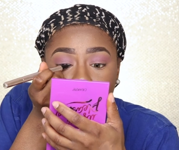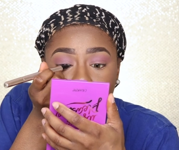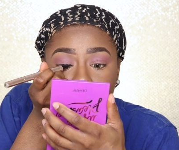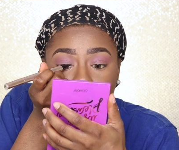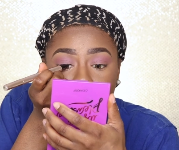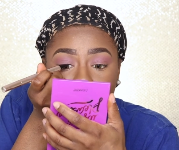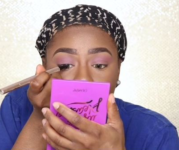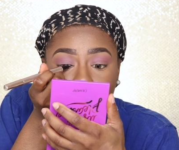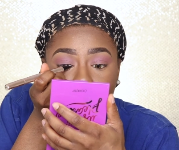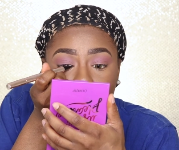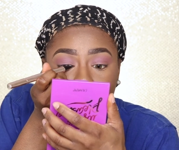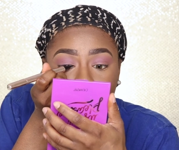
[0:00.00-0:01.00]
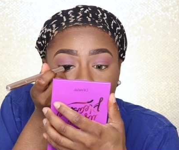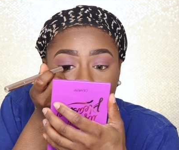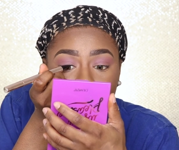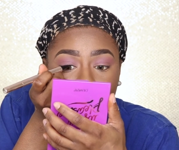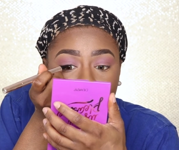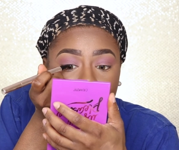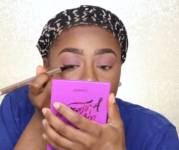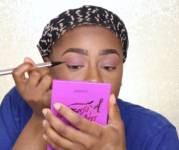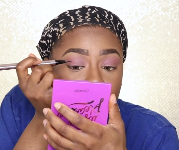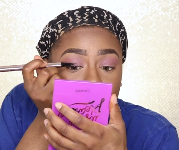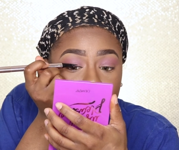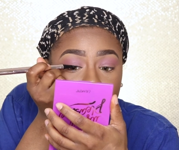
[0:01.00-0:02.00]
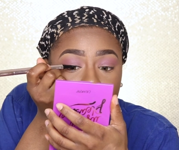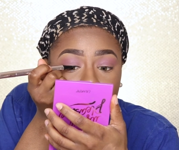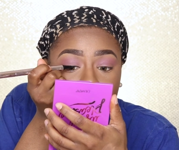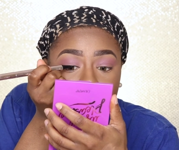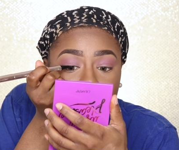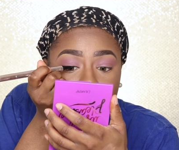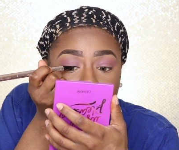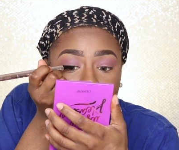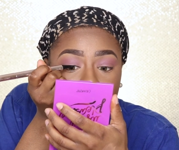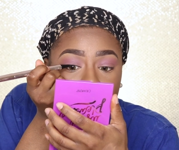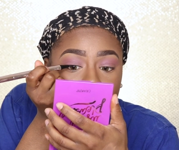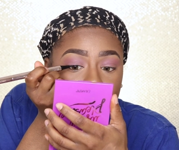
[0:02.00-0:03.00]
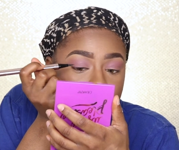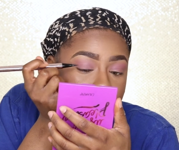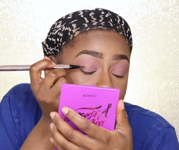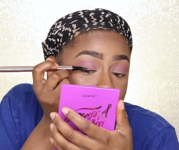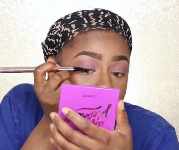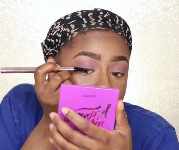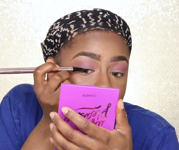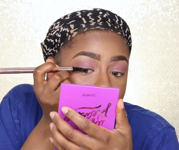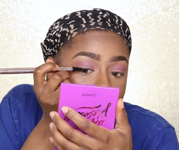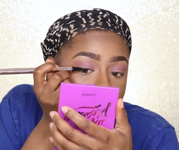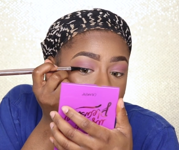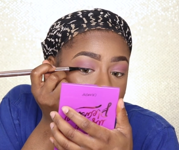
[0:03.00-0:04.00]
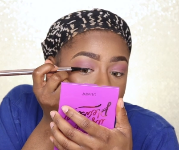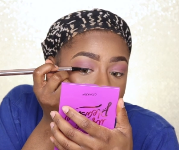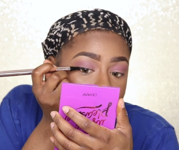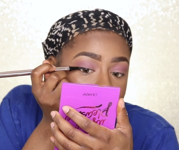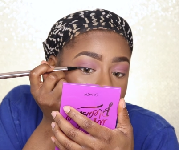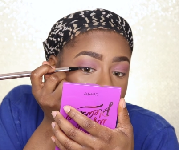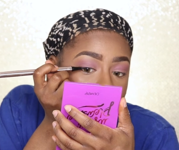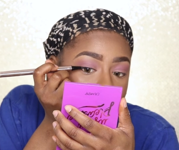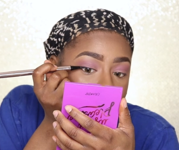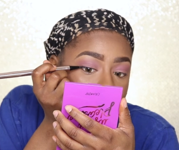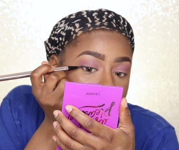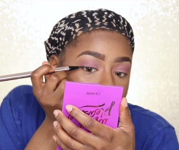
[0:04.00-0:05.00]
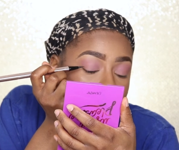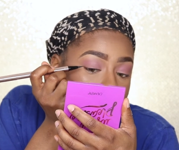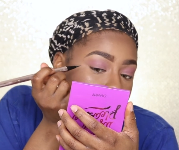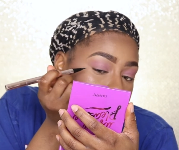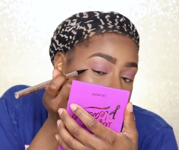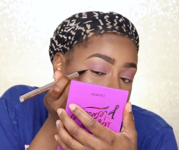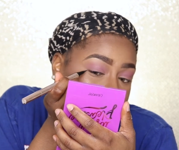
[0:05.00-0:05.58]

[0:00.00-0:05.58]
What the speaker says: (no one is talking)